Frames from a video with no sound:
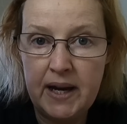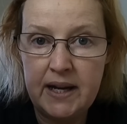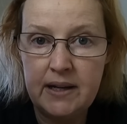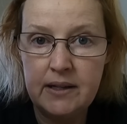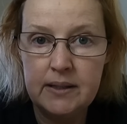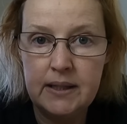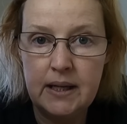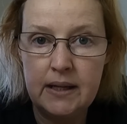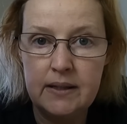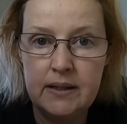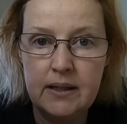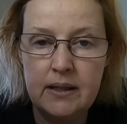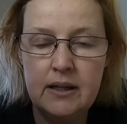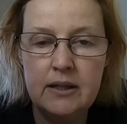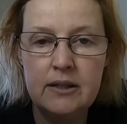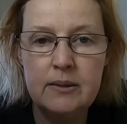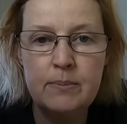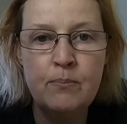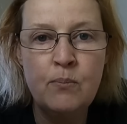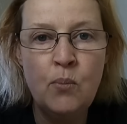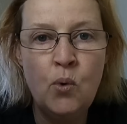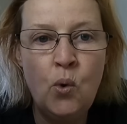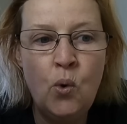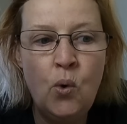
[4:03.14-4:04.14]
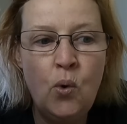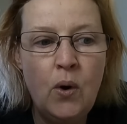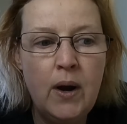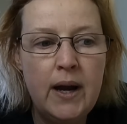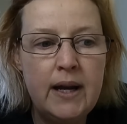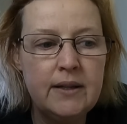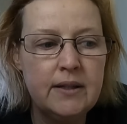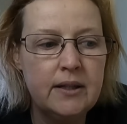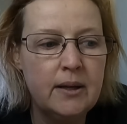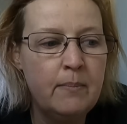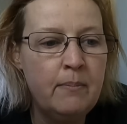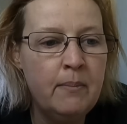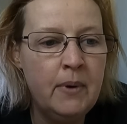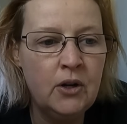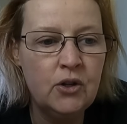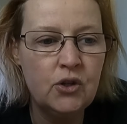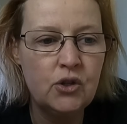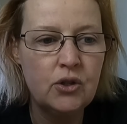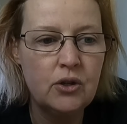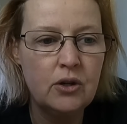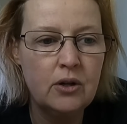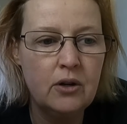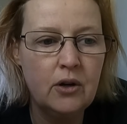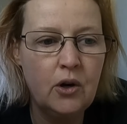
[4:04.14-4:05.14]
basis, and it's a
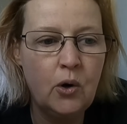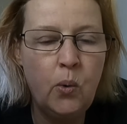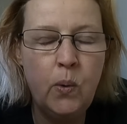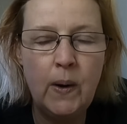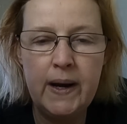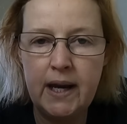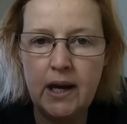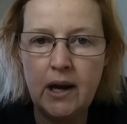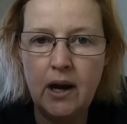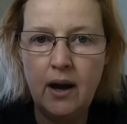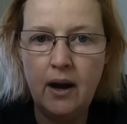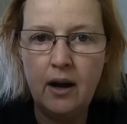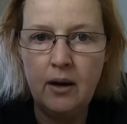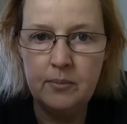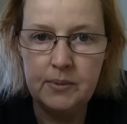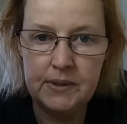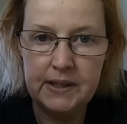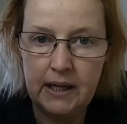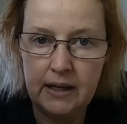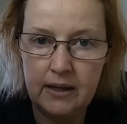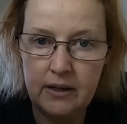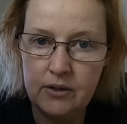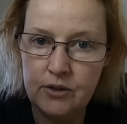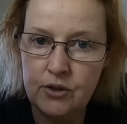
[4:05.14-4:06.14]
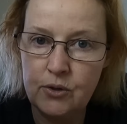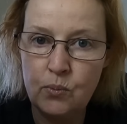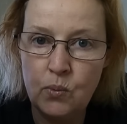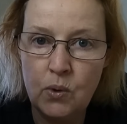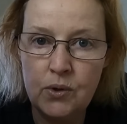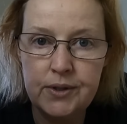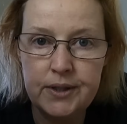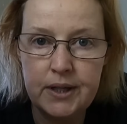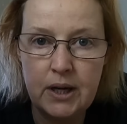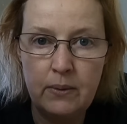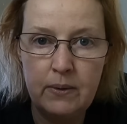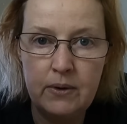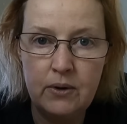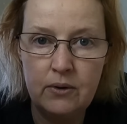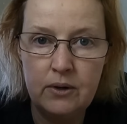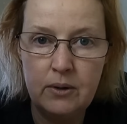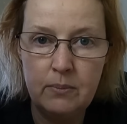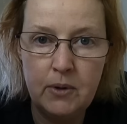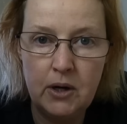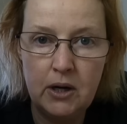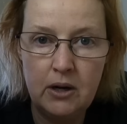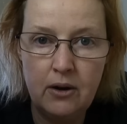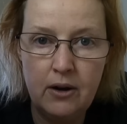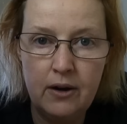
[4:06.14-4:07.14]
much quicker update as to what's going on
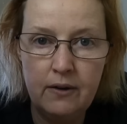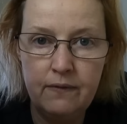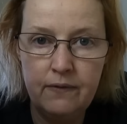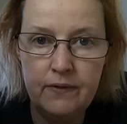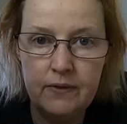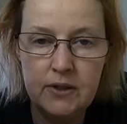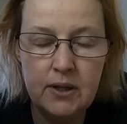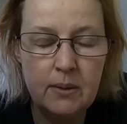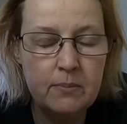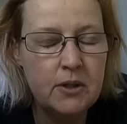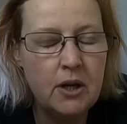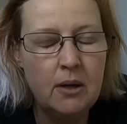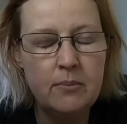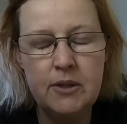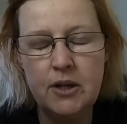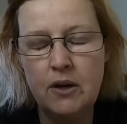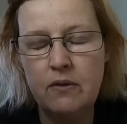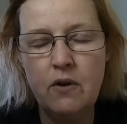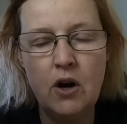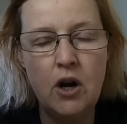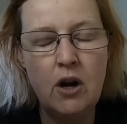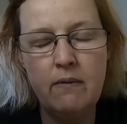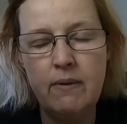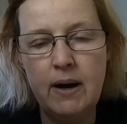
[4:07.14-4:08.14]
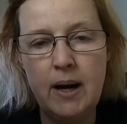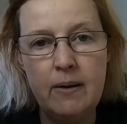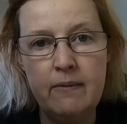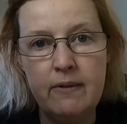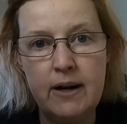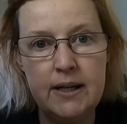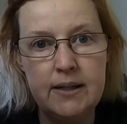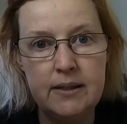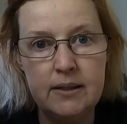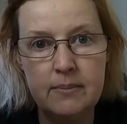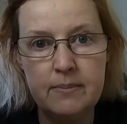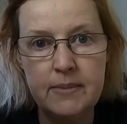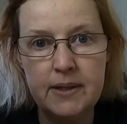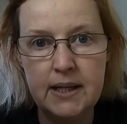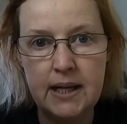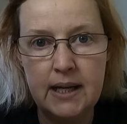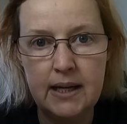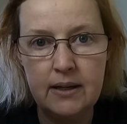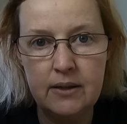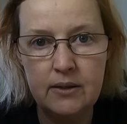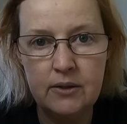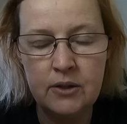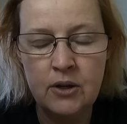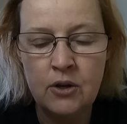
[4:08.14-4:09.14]
in my life. Sometimes I write about random
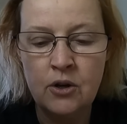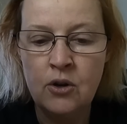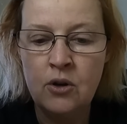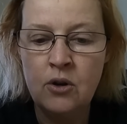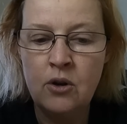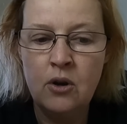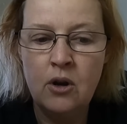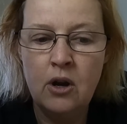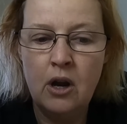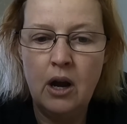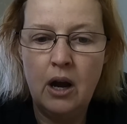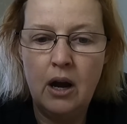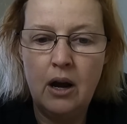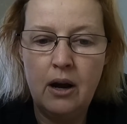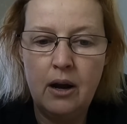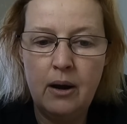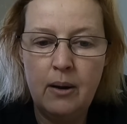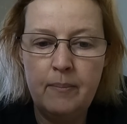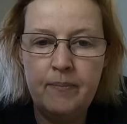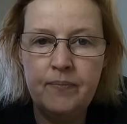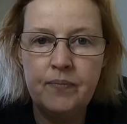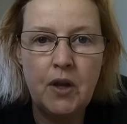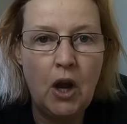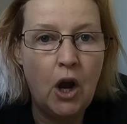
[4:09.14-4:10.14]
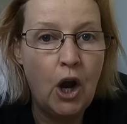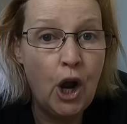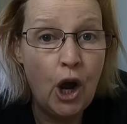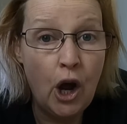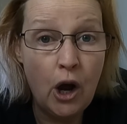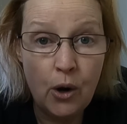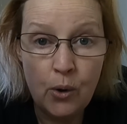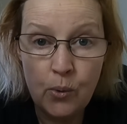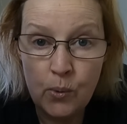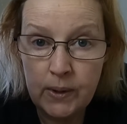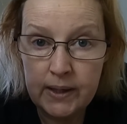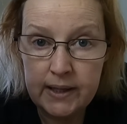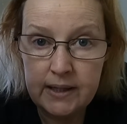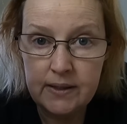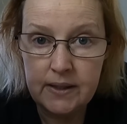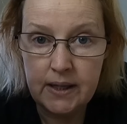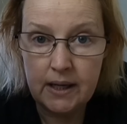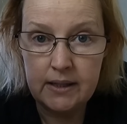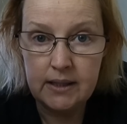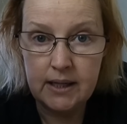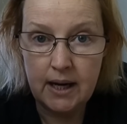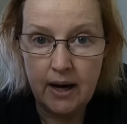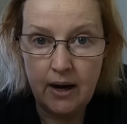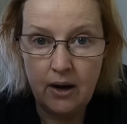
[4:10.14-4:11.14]
things. I only
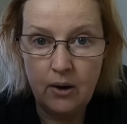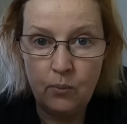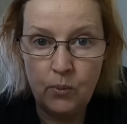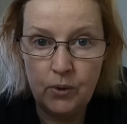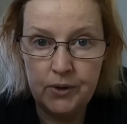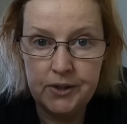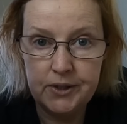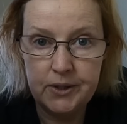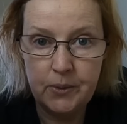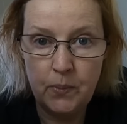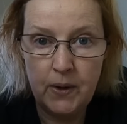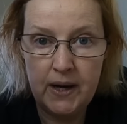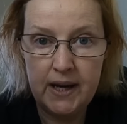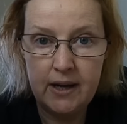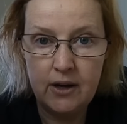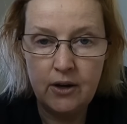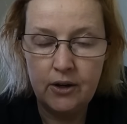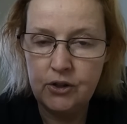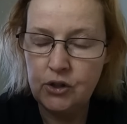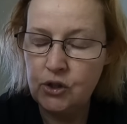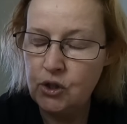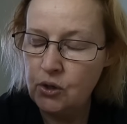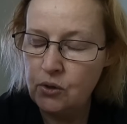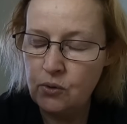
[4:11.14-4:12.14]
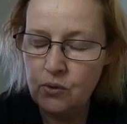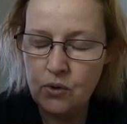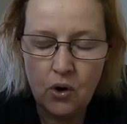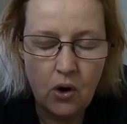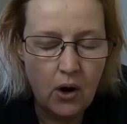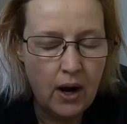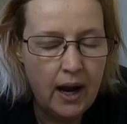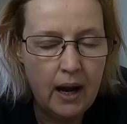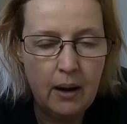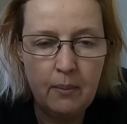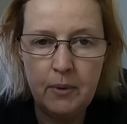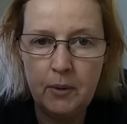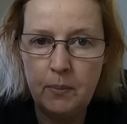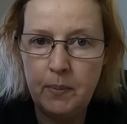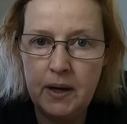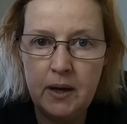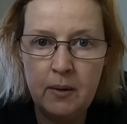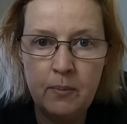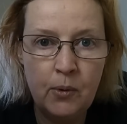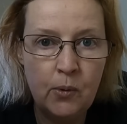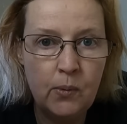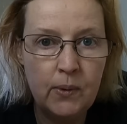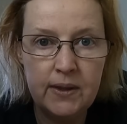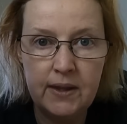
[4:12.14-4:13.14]
send it out once a week. I do not hammer
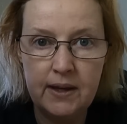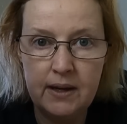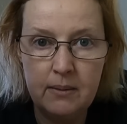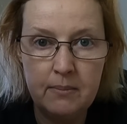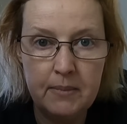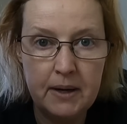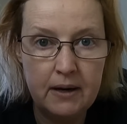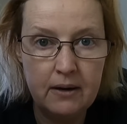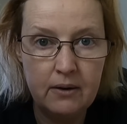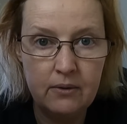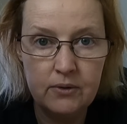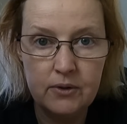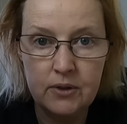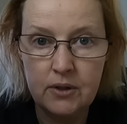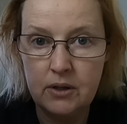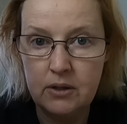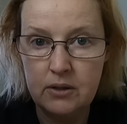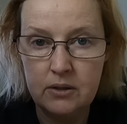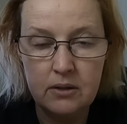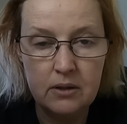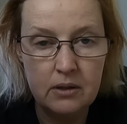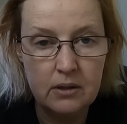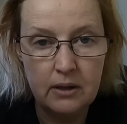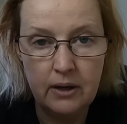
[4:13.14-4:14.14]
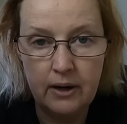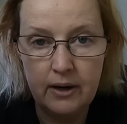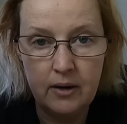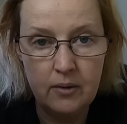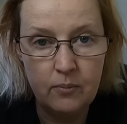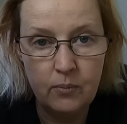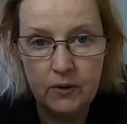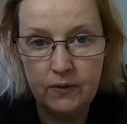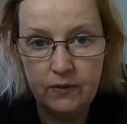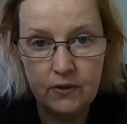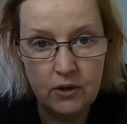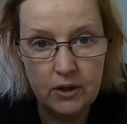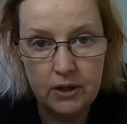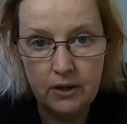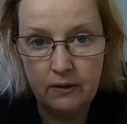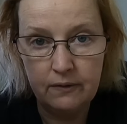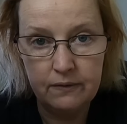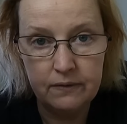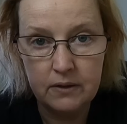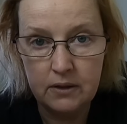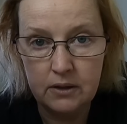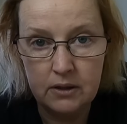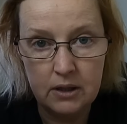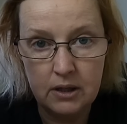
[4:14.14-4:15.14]
people with emails because, like, we've got
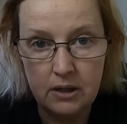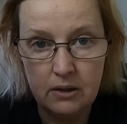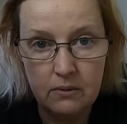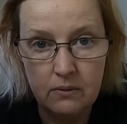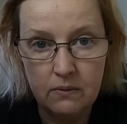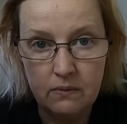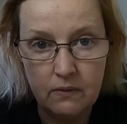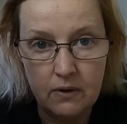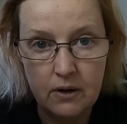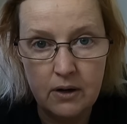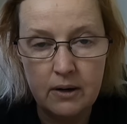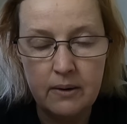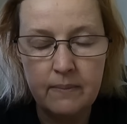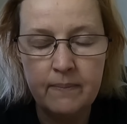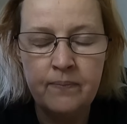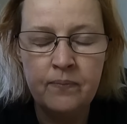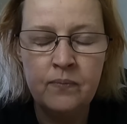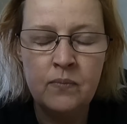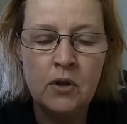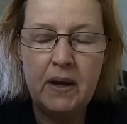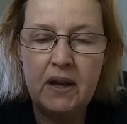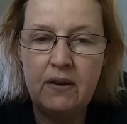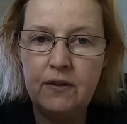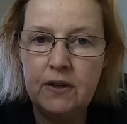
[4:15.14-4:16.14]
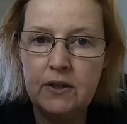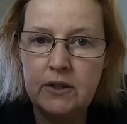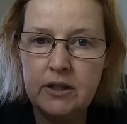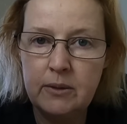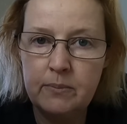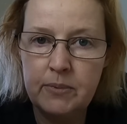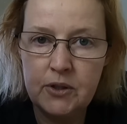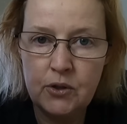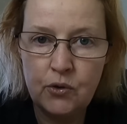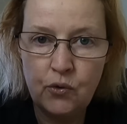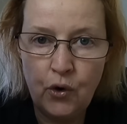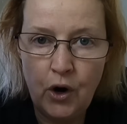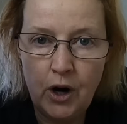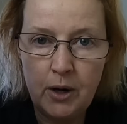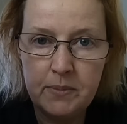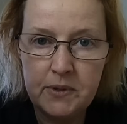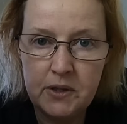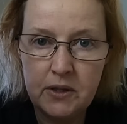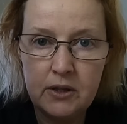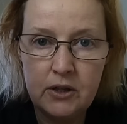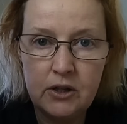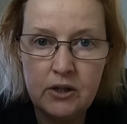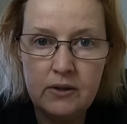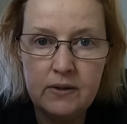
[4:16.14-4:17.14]
enough to do, right? But if you subscribe
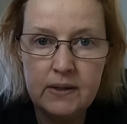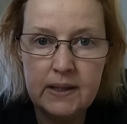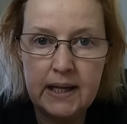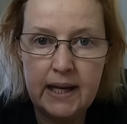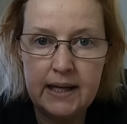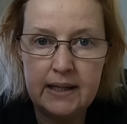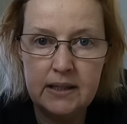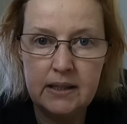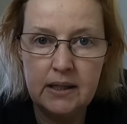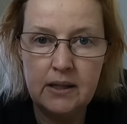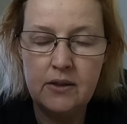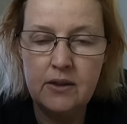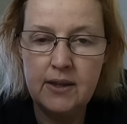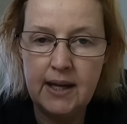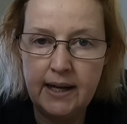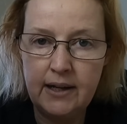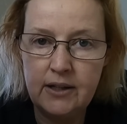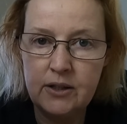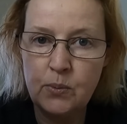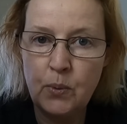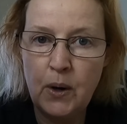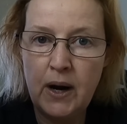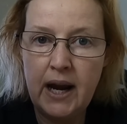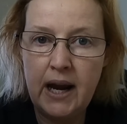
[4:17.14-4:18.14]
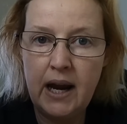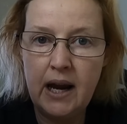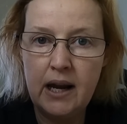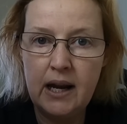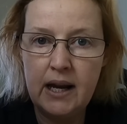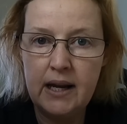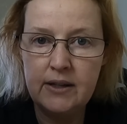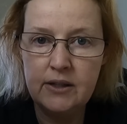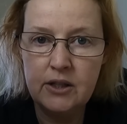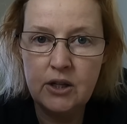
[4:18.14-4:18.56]
to the newsletter, that's where